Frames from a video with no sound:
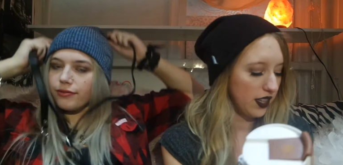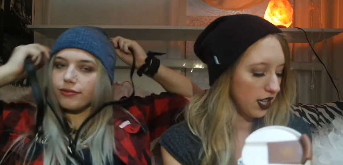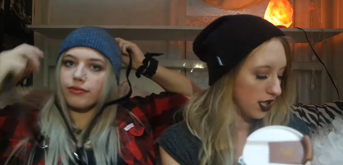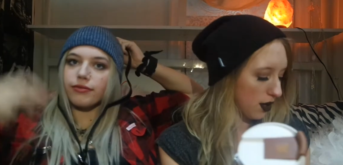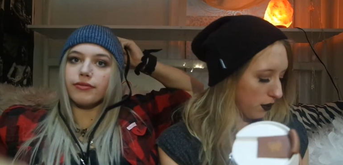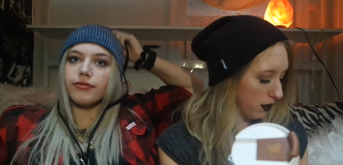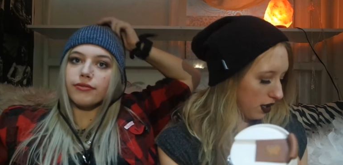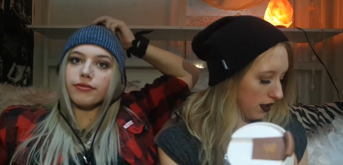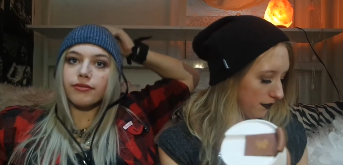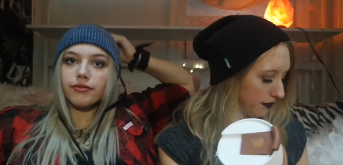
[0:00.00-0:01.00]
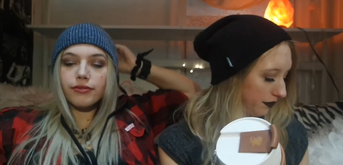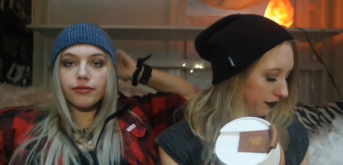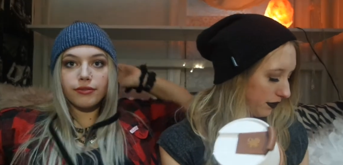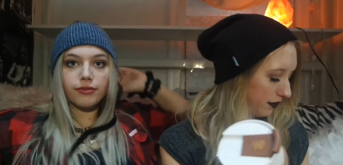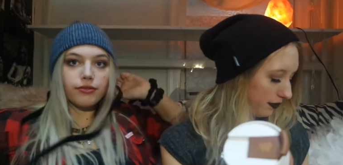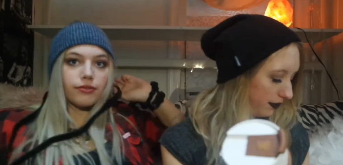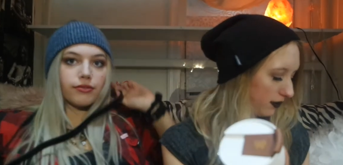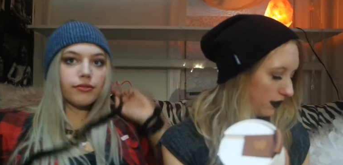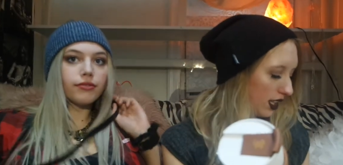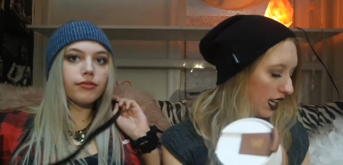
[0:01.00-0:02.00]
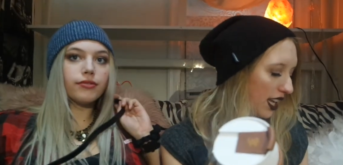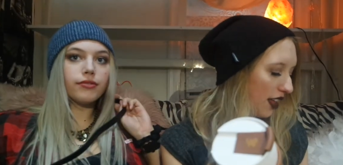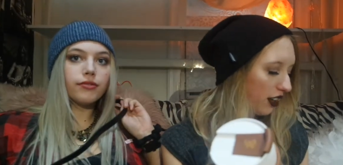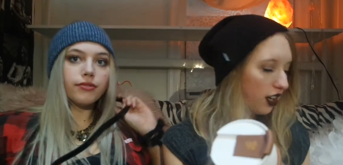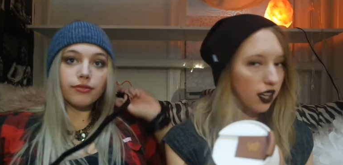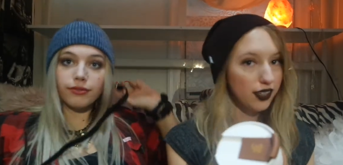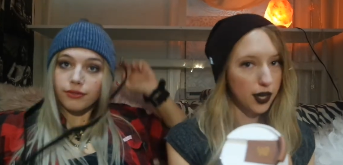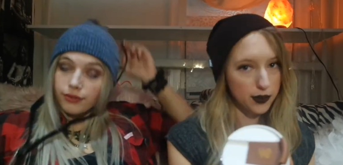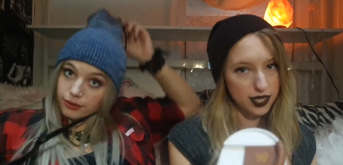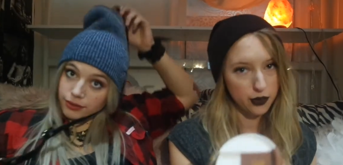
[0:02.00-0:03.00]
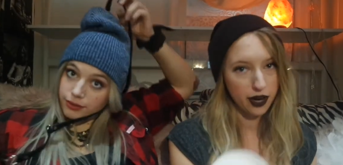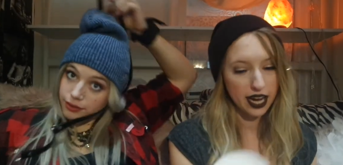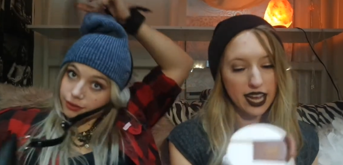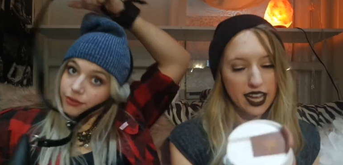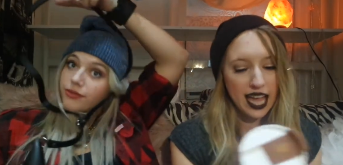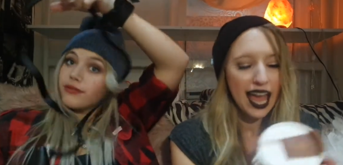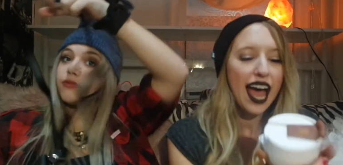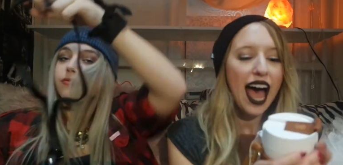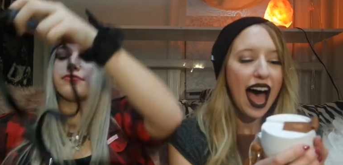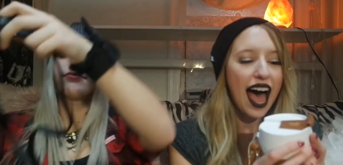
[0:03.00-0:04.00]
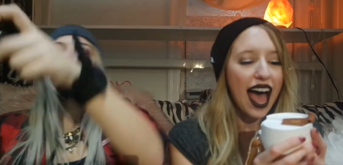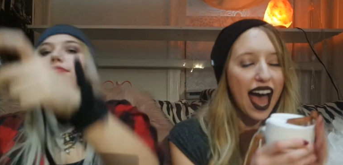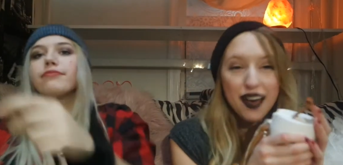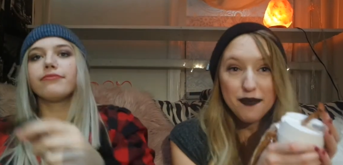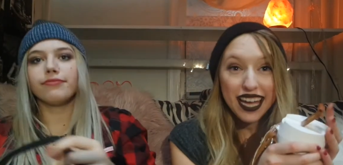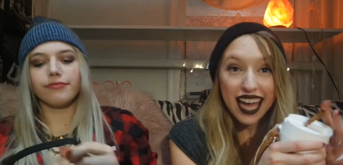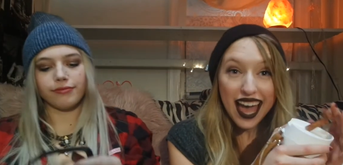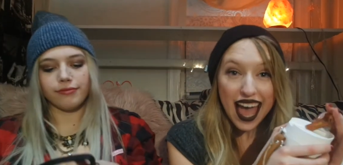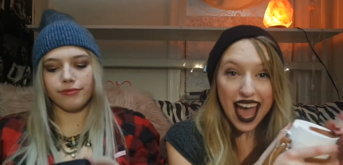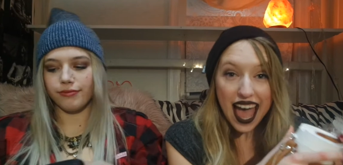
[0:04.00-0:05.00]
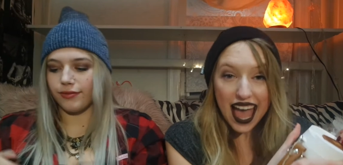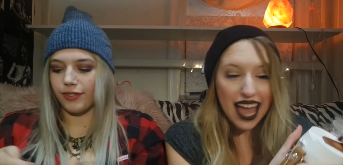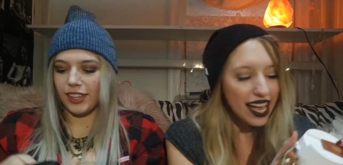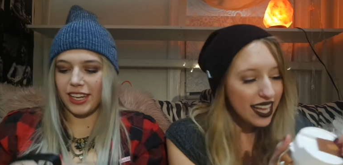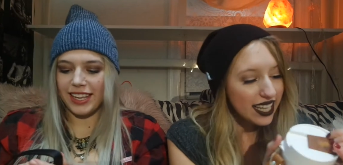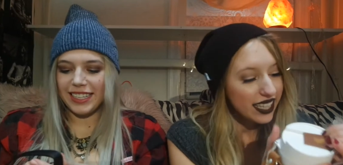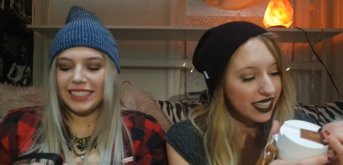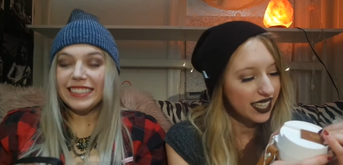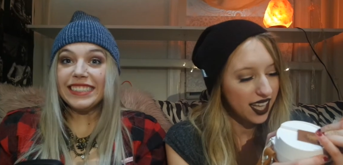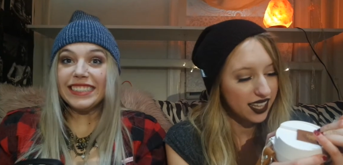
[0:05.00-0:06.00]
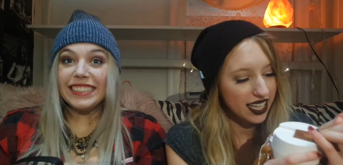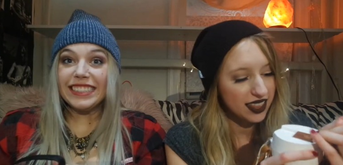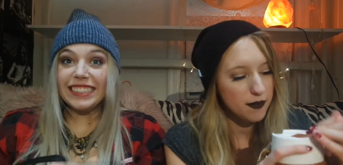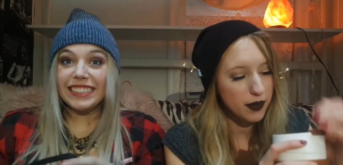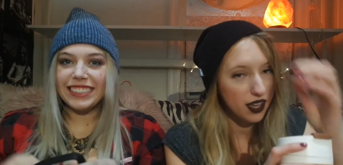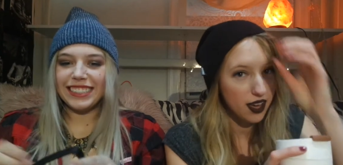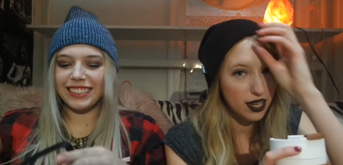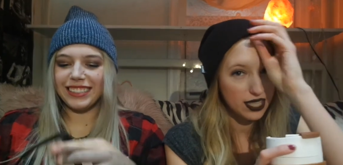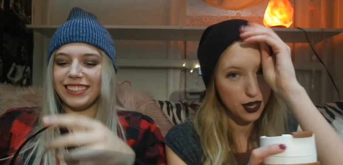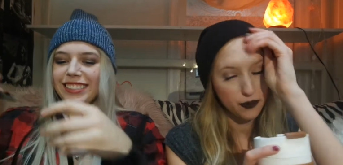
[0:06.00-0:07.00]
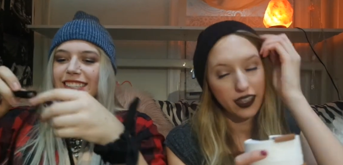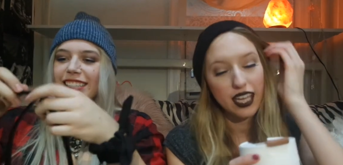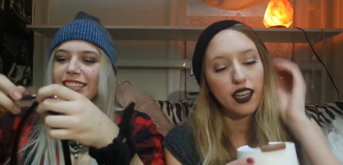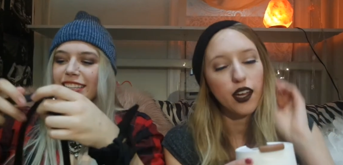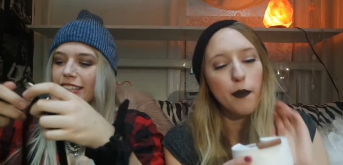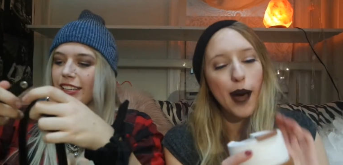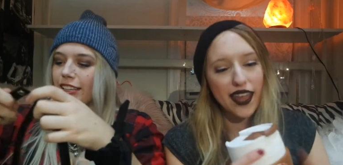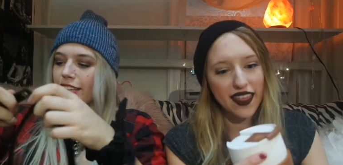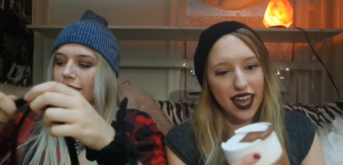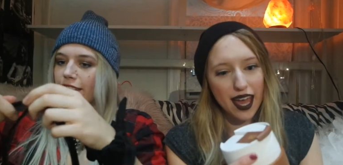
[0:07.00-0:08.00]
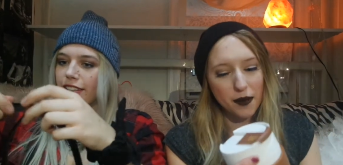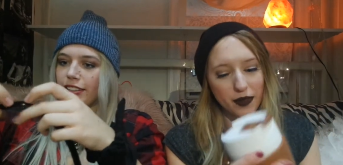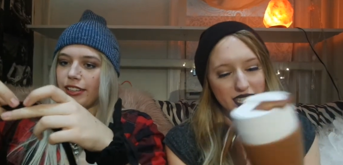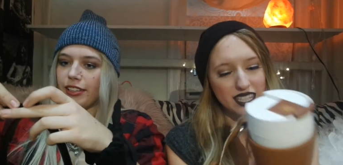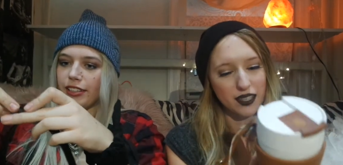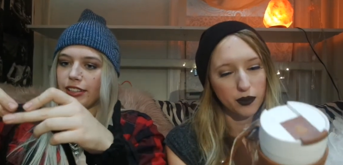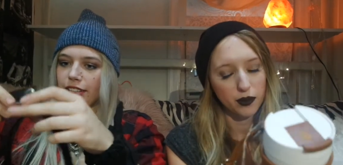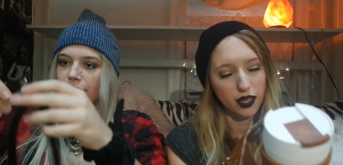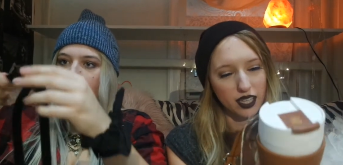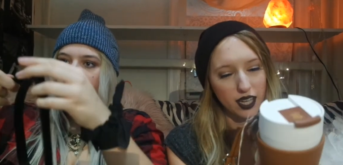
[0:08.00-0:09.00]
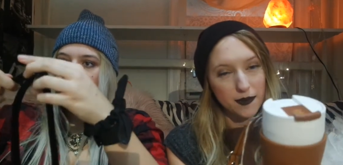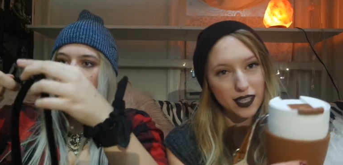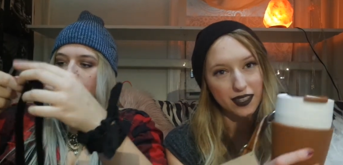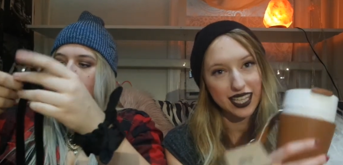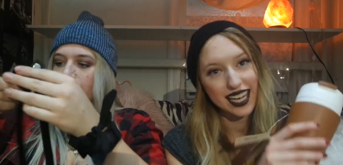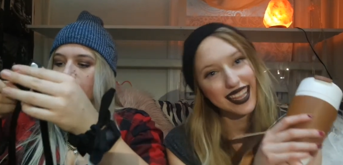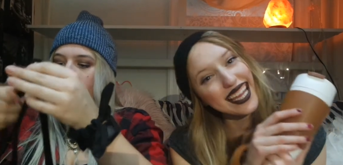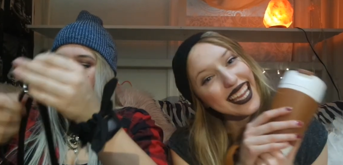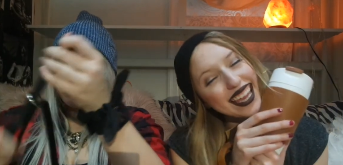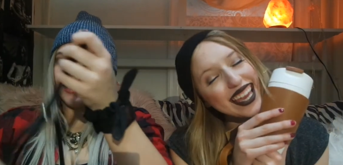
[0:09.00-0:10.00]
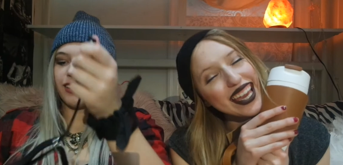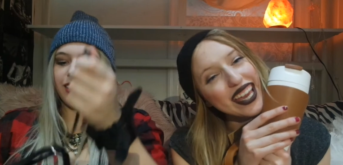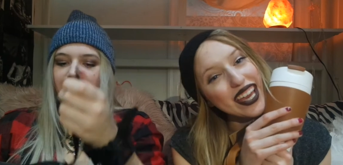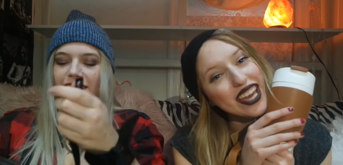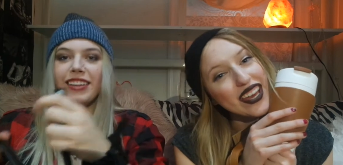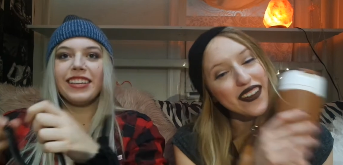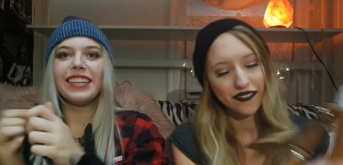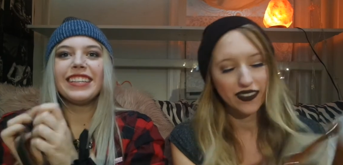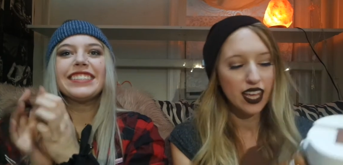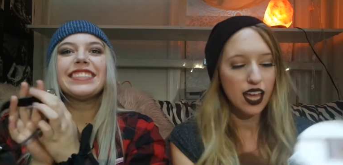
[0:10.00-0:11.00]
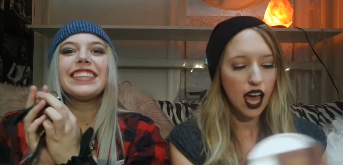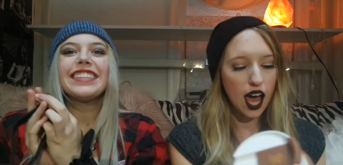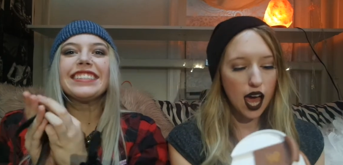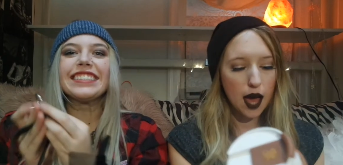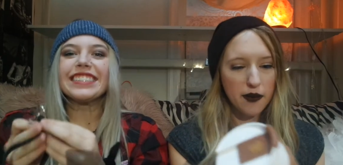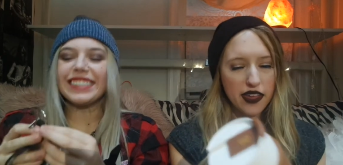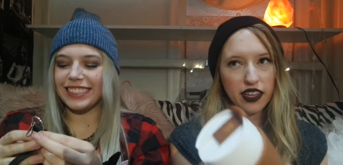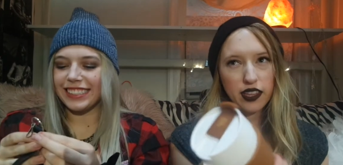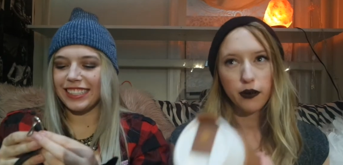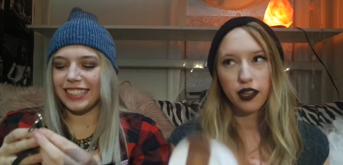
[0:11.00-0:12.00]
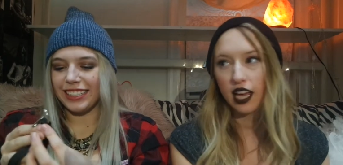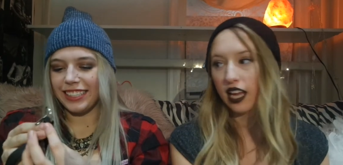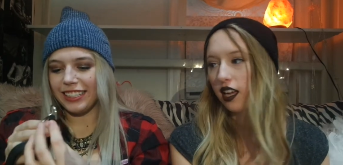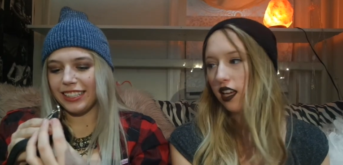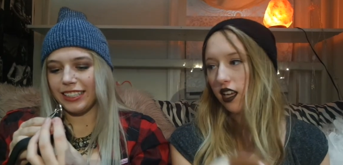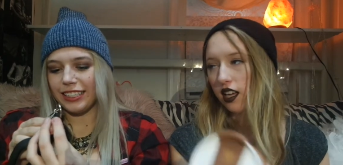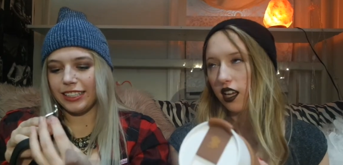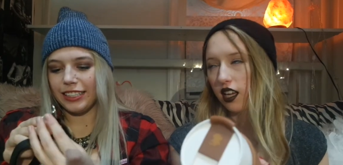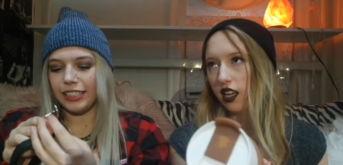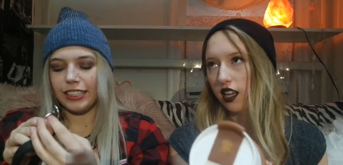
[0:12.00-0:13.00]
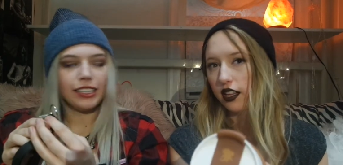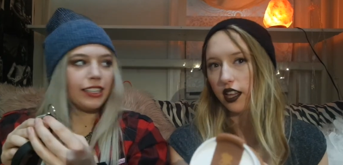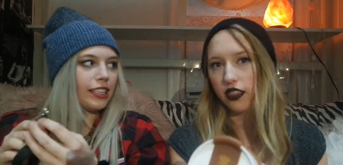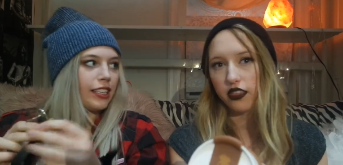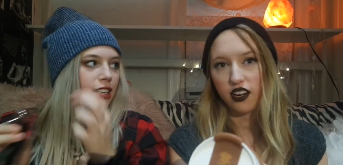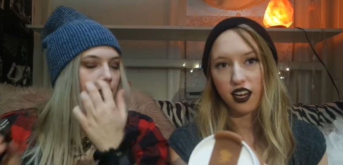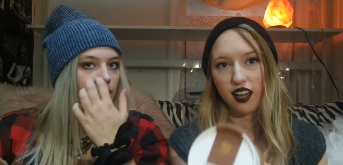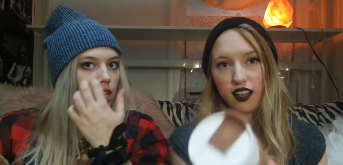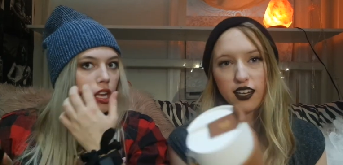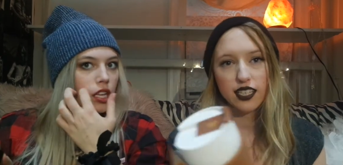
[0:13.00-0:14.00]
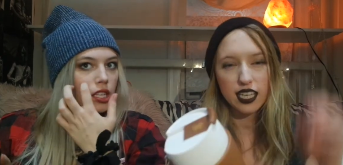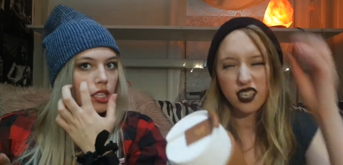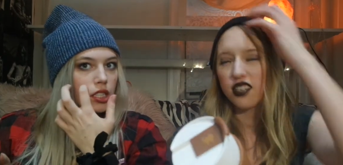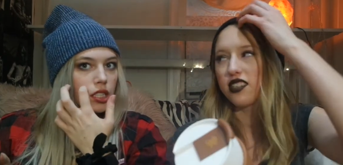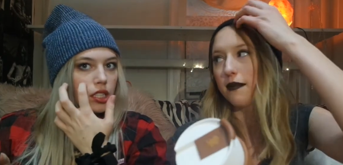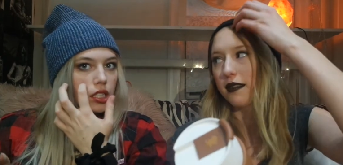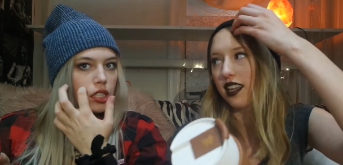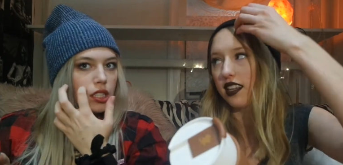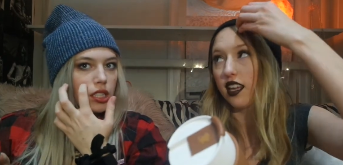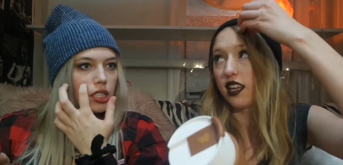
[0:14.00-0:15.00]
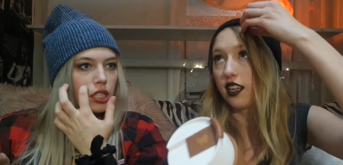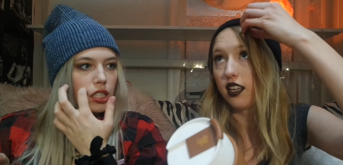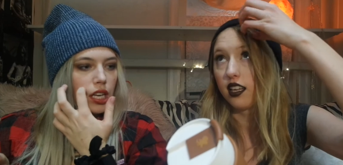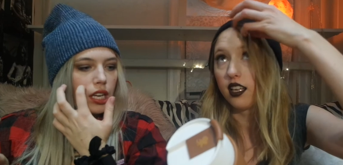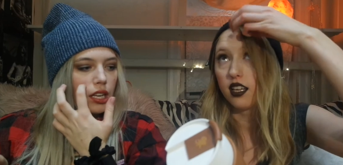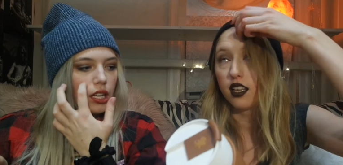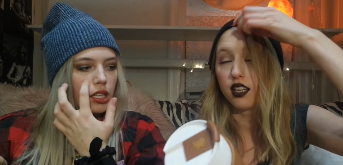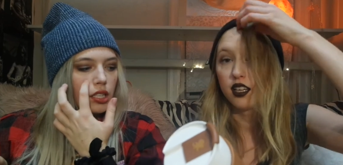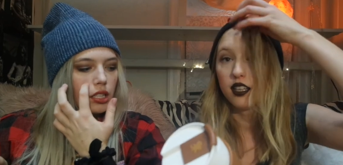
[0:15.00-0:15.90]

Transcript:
Speaker 1: They're so cool. Yeah, they're called Goat Story. Oh my god! I'll link them below, so hopefully you can go buy them. This is so cool. I'm so excited. Thank you! Um, I think they were like, like $30 each or something like that. Yeah.